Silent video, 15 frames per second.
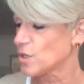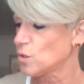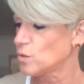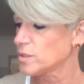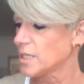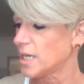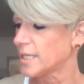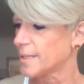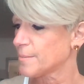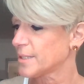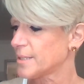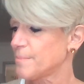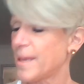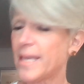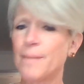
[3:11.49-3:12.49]
Hold on, I'm
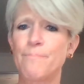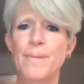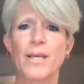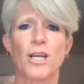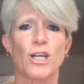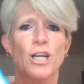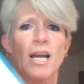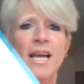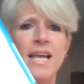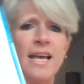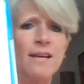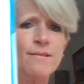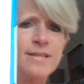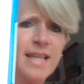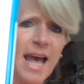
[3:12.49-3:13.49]
going to make it bigger.
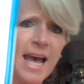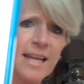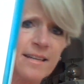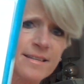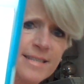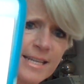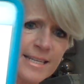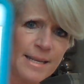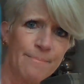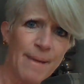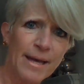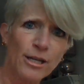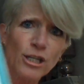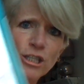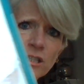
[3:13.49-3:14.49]
How's that? Is that any
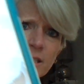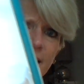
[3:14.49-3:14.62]
better?